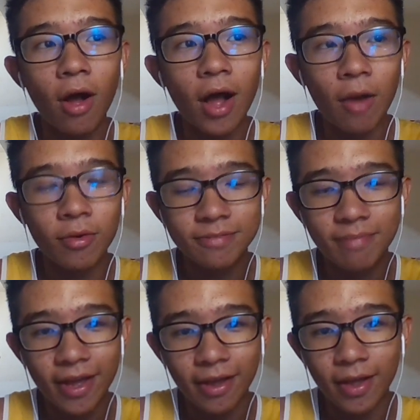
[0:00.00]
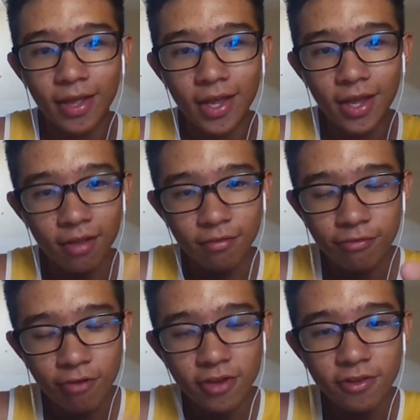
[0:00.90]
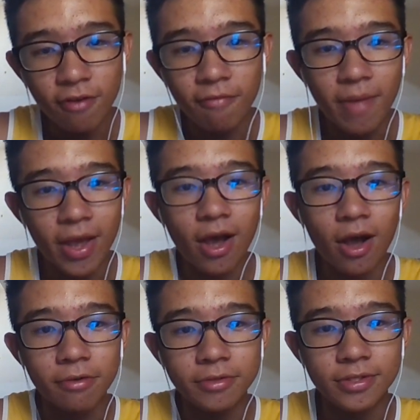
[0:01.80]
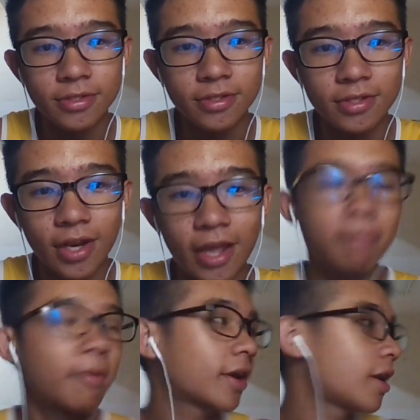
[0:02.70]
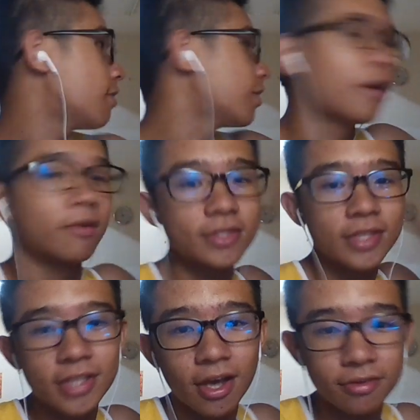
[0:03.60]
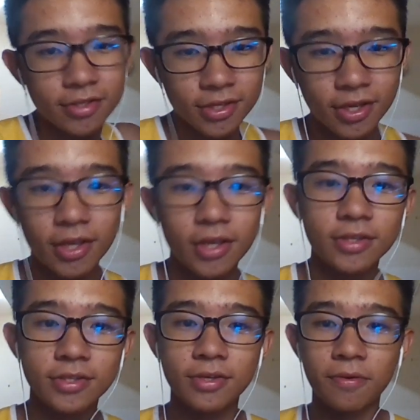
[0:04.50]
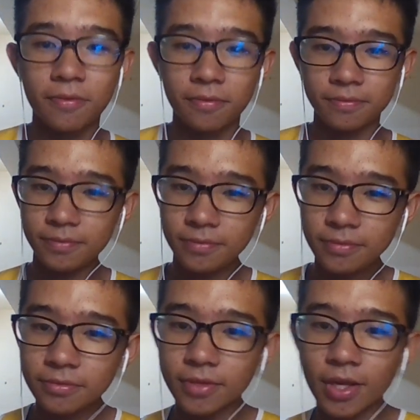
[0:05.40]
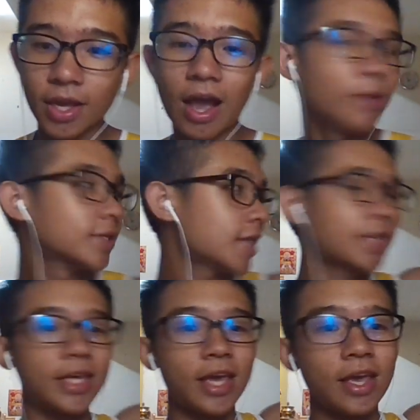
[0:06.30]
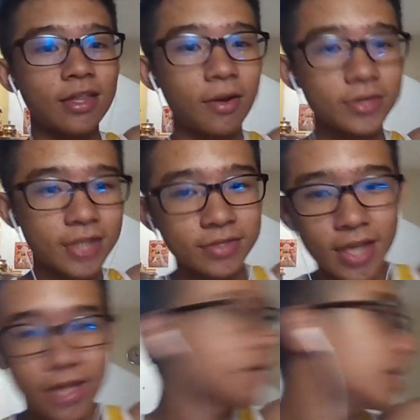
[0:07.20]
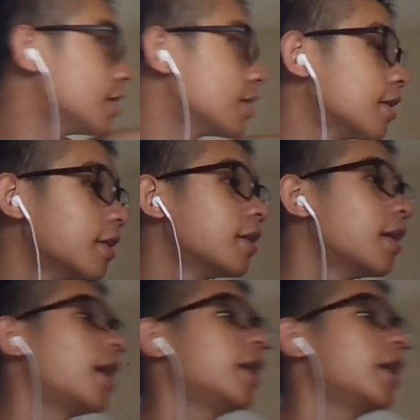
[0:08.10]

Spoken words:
was like in front of my house, like my current house, this house. So I was at the gate, I was outside the gate, and